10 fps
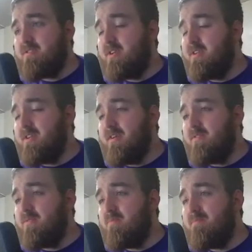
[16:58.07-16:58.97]
or good enough
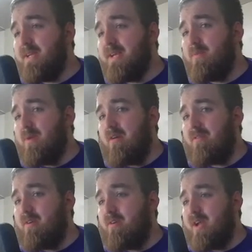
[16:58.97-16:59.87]
to get a
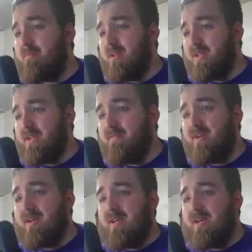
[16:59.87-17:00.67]
wild card, I believe.